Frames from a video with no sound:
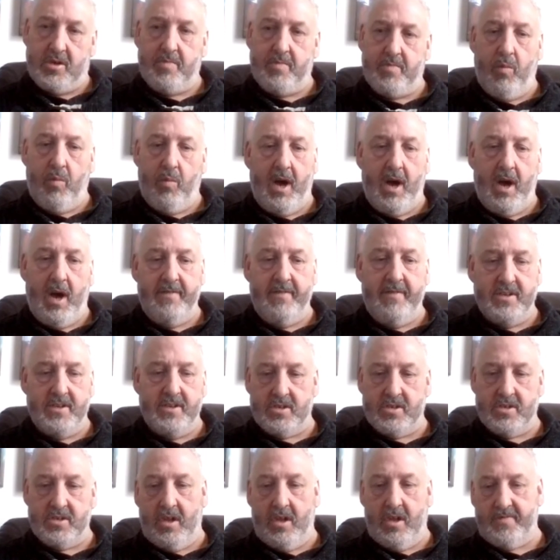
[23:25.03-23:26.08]
my wife. I
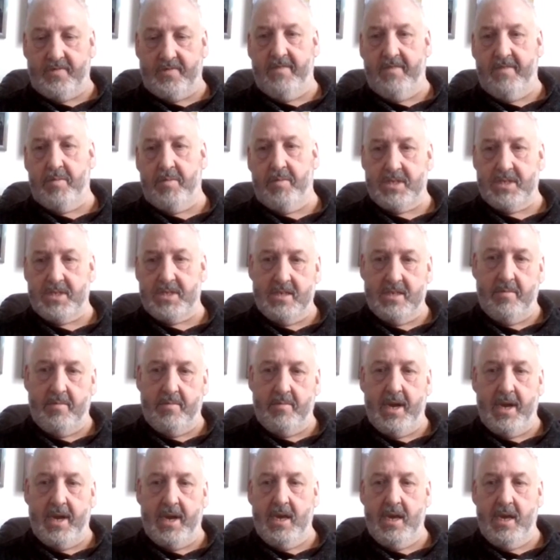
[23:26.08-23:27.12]
just lost 50% of
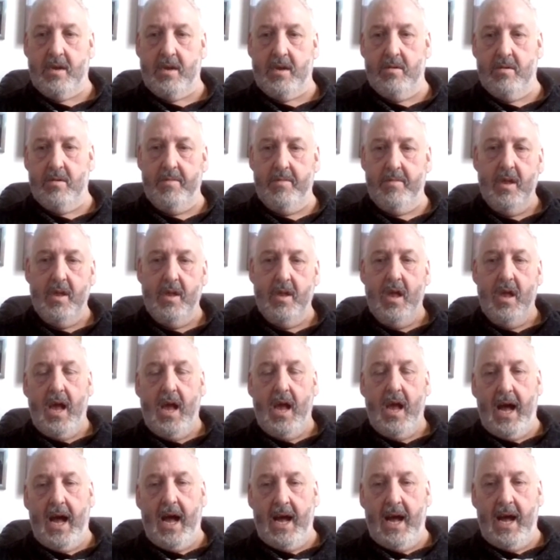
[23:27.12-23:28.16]
my income.
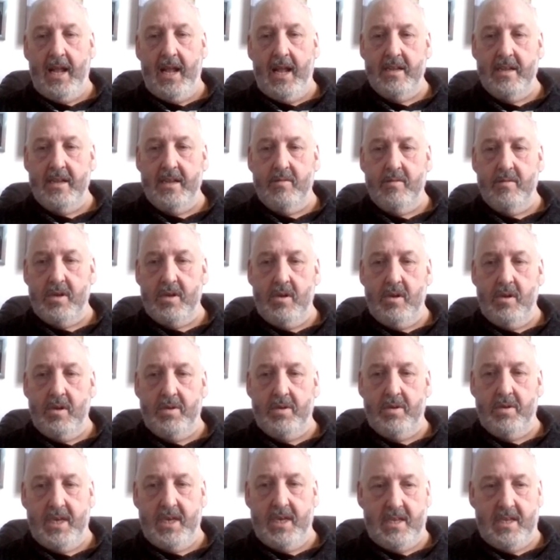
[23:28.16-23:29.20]
And you know
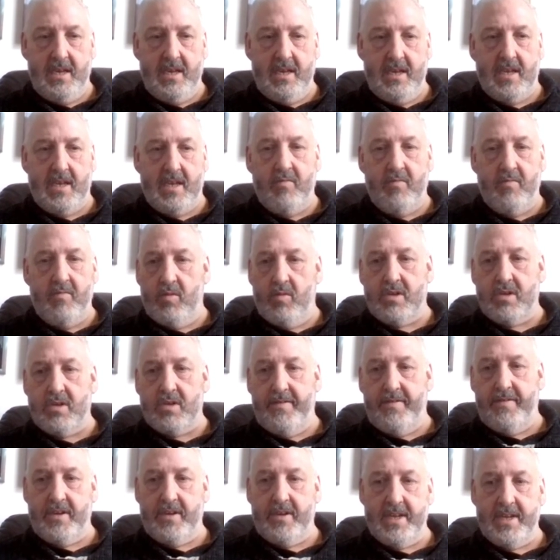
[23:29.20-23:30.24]
what they did? They wrote
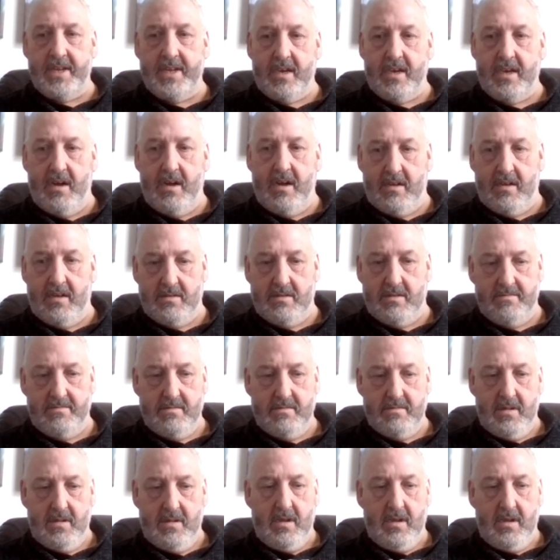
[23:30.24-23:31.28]
off a credit card.
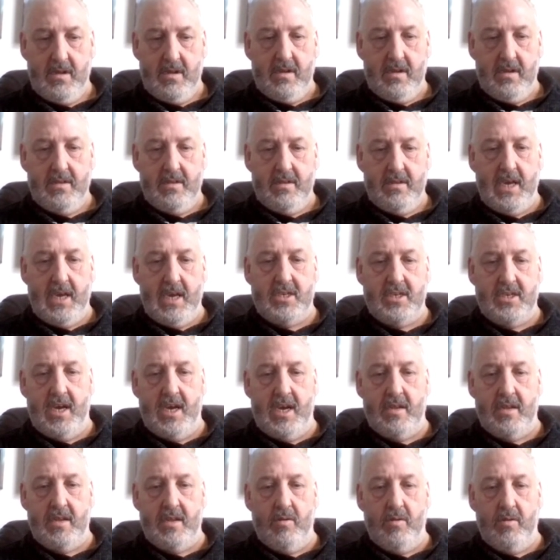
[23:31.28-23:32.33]
They
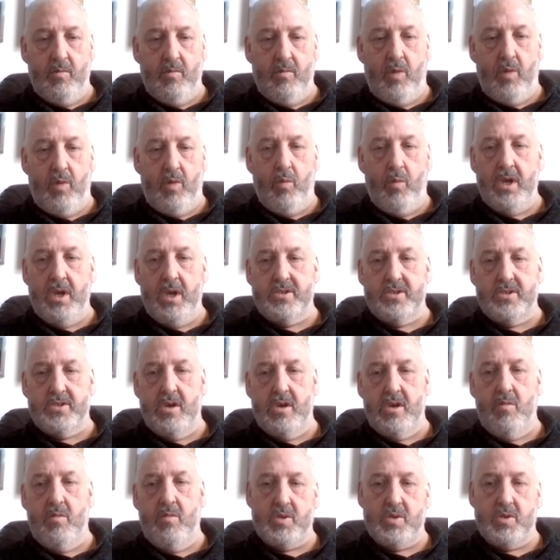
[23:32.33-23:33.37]
said, what we'll
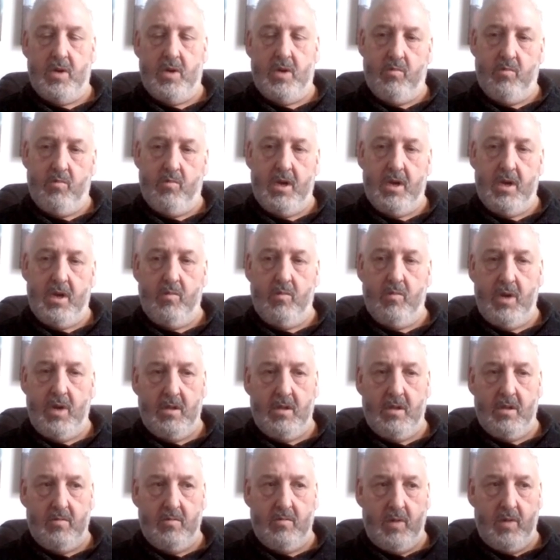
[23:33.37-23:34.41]
do is
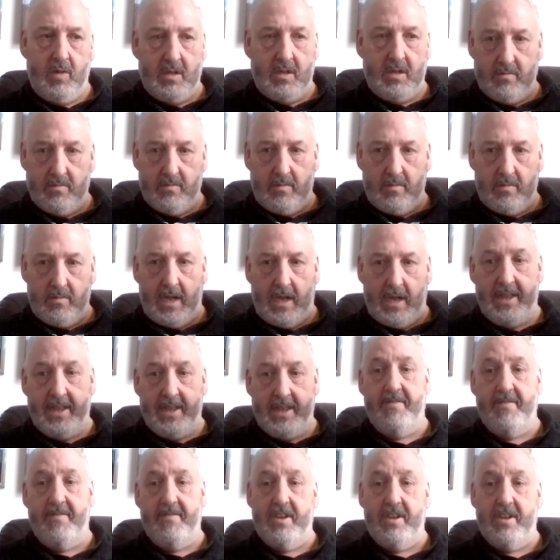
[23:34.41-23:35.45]
we'll and they
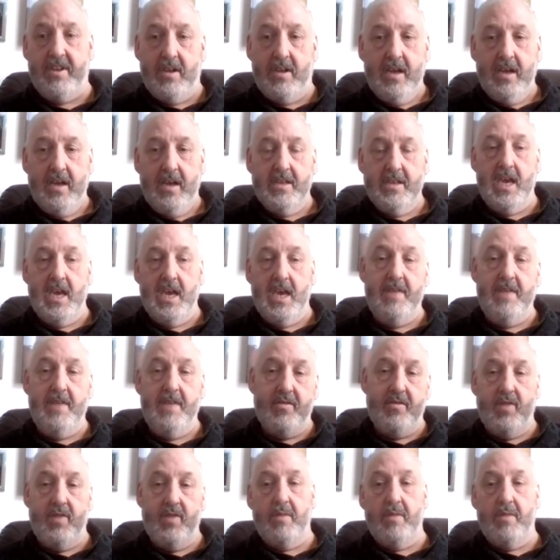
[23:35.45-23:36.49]

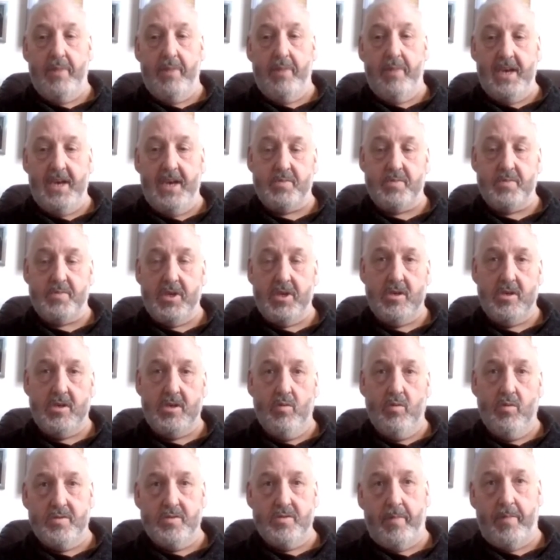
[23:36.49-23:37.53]
even reimbursed me
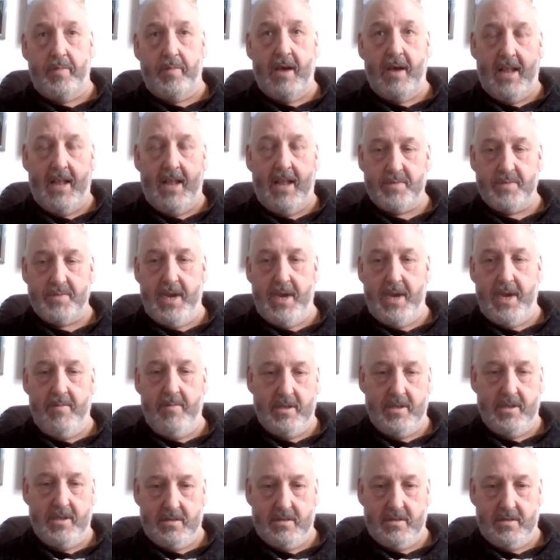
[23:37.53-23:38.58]
£200 last
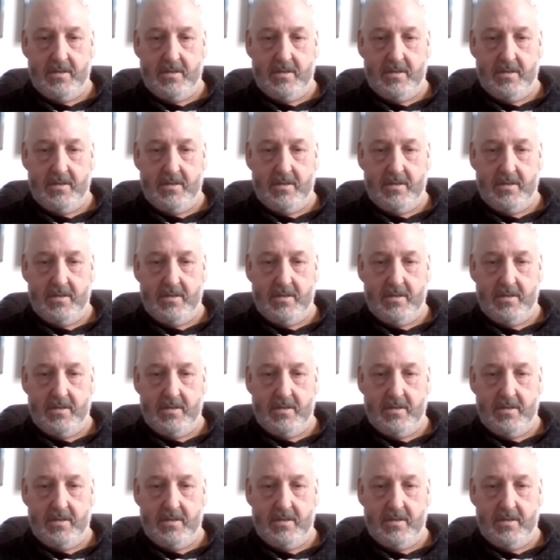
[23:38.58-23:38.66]
payment.